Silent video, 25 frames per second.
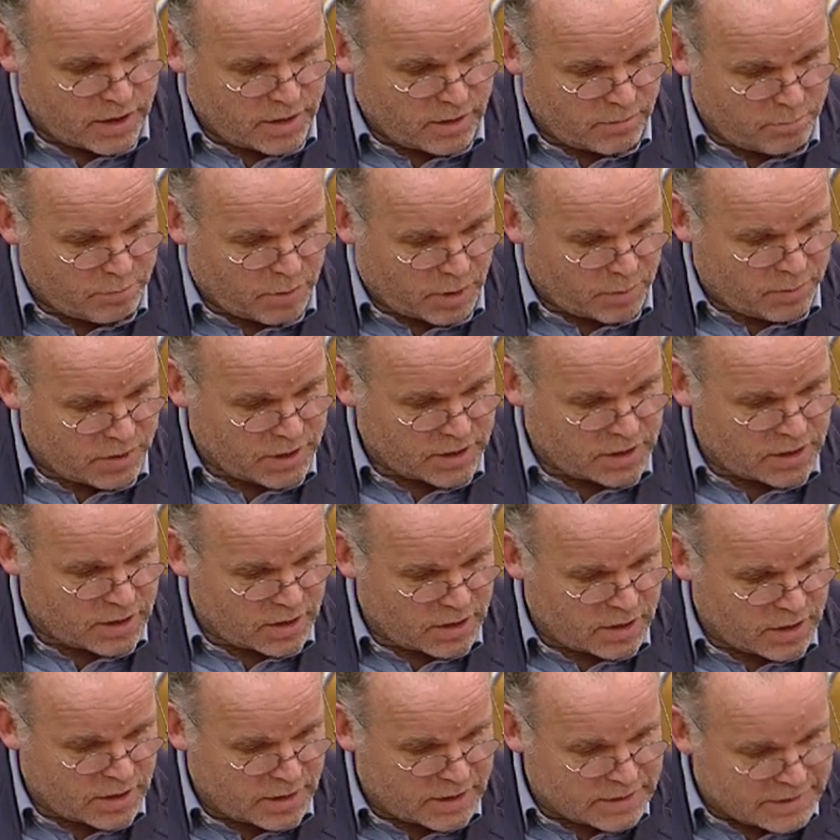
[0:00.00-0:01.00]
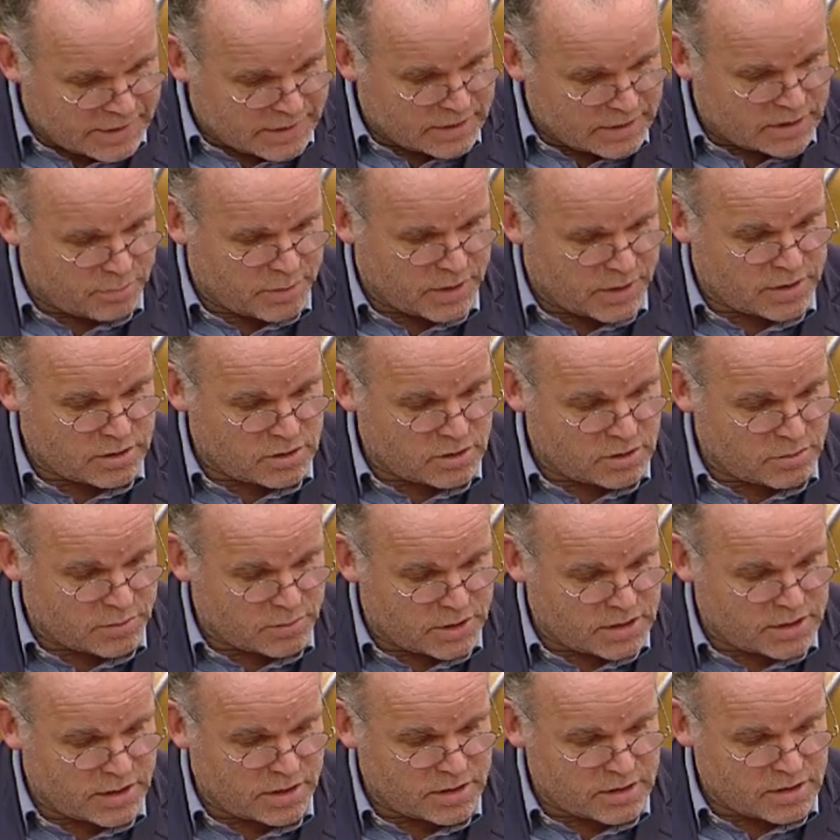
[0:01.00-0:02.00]
a public a database
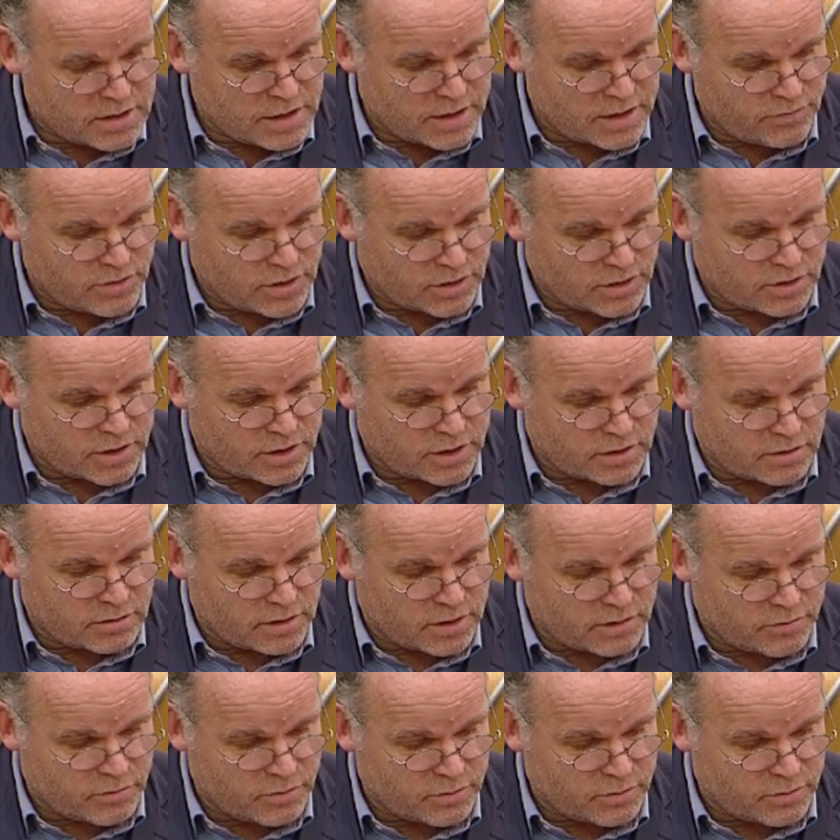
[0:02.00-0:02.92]
to maintain safety critical